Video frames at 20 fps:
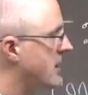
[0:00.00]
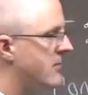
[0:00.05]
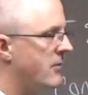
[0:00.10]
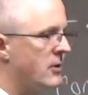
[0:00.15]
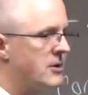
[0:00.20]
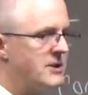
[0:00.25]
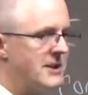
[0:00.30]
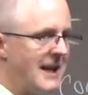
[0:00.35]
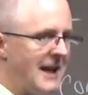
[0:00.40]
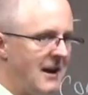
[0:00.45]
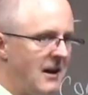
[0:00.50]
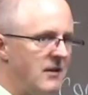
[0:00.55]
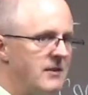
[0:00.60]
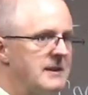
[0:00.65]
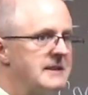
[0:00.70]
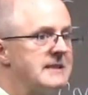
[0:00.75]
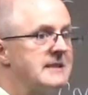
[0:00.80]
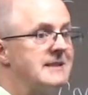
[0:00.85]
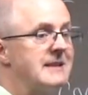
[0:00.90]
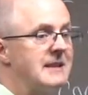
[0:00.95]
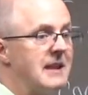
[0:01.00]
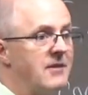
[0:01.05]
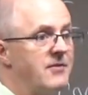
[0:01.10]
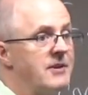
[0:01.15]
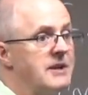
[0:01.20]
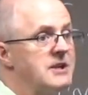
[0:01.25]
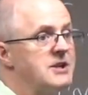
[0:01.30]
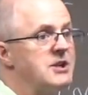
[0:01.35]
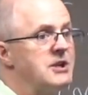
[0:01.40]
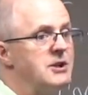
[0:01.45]
converge to L. This is the
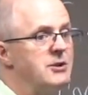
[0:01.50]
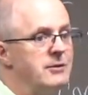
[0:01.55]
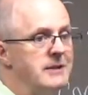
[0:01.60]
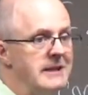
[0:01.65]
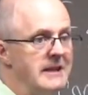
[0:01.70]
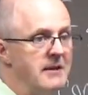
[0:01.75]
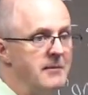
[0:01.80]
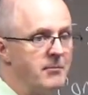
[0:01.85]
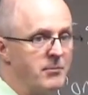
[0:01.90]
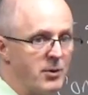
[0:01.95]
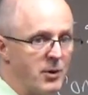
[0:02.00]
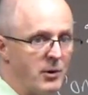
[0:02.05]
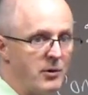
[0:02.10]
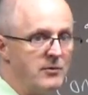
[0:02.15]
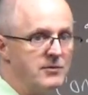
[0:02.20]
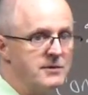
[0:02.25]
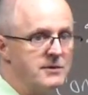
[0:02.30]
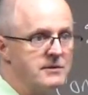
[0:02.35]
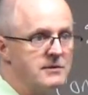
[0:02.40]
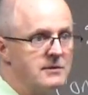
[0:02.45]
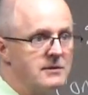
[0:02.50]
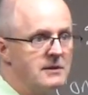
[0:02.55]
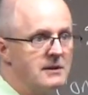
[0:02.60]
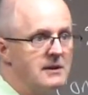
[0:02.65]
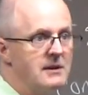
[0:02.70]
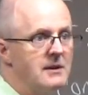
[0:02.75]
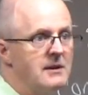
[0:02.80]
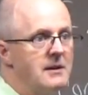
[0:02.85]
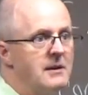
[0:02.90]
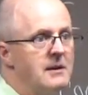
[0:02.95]
definition you need in proofs.
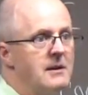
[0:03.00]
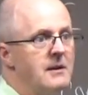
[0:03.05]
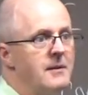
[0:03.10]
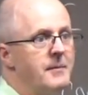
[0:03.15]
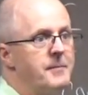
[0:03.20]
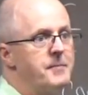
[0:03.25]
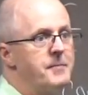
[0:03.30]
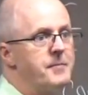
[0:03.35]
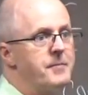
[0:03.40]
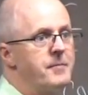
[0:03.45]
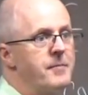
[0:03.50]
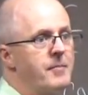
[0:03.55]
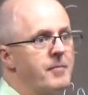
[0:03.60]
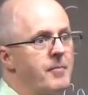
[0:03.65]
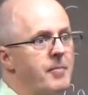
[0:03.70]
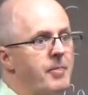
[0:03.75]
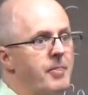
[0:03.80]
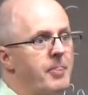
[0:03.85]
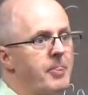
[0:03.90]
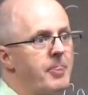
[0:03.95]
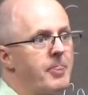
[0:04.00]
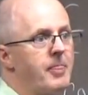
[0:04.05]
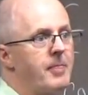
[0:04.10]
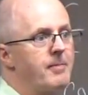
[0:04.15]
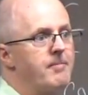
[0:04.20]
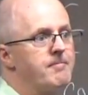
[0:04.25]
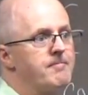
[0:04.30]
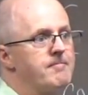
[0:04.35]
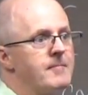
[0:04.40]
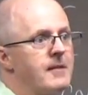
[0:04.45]

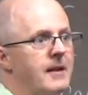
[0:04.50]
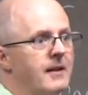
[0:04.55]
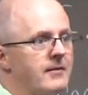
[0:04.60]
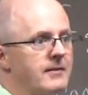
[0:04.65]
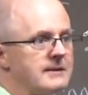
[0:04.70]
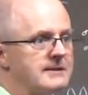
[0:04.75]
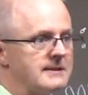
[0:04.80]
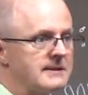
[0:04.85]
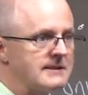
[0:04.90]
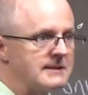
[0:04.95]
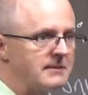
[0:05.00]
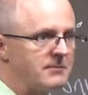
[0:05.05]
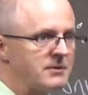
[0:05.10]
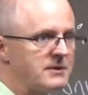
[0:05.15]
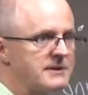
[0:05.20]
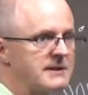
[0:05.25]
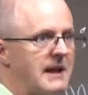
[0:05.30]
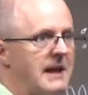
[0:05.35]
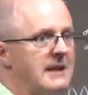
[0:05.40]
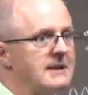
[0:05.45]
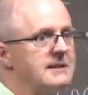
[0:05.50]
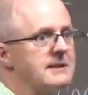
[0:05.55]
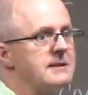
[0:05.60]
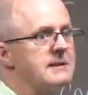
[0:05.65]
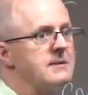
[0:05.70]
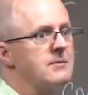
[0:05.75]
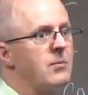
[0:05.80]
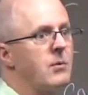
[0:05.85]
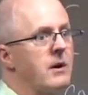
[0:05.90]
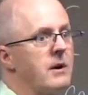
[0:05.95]
At least the simplest
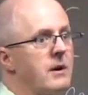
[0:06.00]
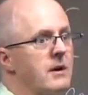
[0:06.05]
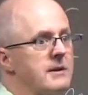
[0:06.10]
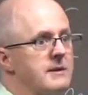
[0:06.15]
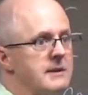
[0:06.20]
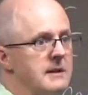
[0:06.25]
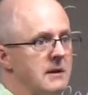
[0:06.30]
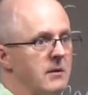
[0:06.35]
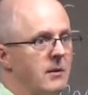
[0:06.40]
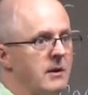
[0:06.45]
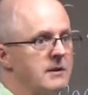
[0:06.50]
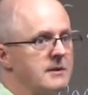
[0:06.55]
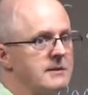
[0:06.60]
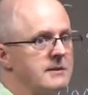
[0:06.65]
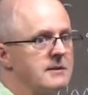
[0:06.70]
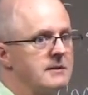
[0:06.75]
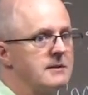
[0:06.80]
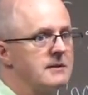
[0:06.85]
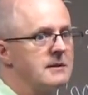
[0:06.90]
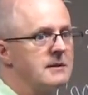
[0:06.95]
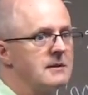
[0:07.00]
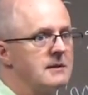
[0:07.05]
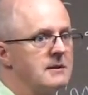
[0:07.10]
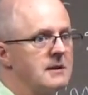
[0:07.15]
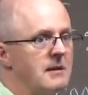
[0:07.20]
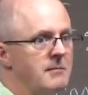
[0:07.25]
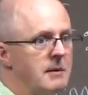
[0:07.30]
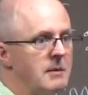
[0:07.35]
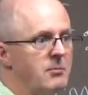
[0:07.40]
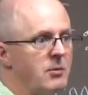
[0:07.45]
cases where a sequence
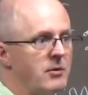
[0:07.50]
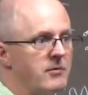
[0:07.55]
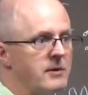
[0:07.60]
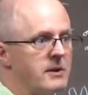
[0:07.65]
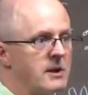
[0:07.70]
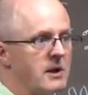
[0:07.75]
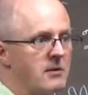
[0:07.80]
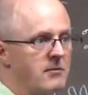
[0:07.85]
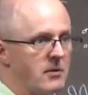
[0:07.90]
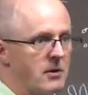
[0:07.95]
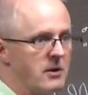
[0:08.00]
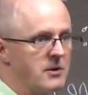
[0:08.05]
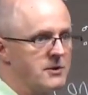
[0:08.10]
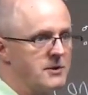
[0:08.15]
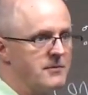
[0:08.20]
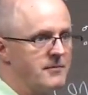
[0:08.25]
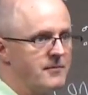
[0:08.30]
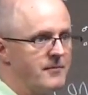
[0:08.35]
can be proven to converge.